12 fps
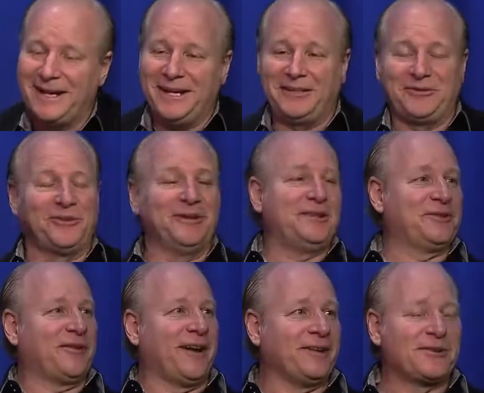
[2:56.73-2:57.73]
it's really
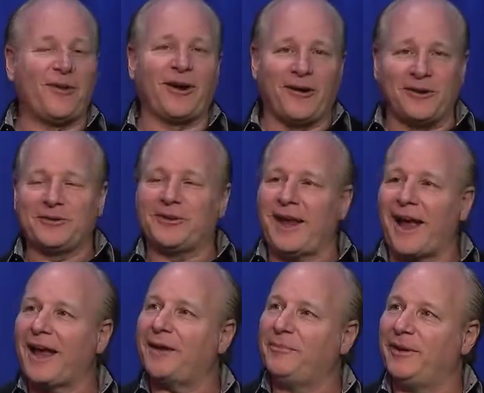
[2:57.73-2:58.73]
strange, quite honestly. I
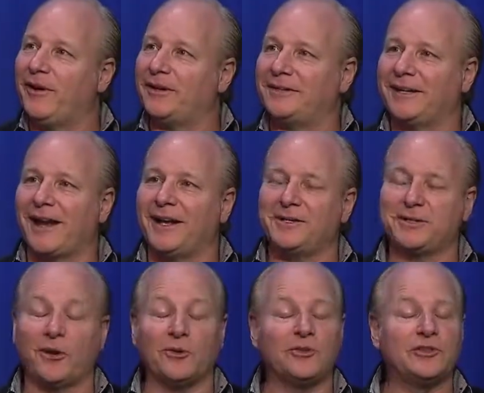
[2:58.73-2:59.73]
had been on The Tonight
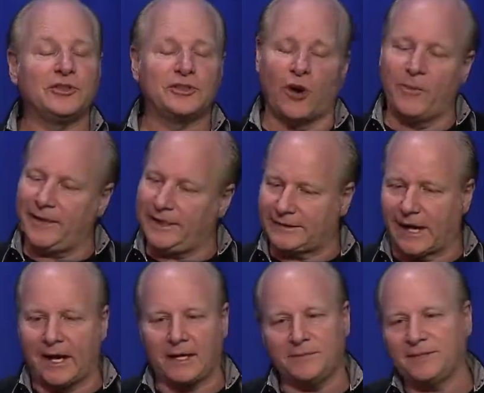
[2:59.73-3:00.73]
Show so many
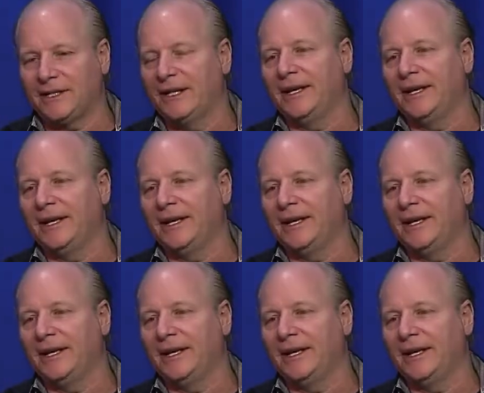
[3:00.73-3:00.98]
times.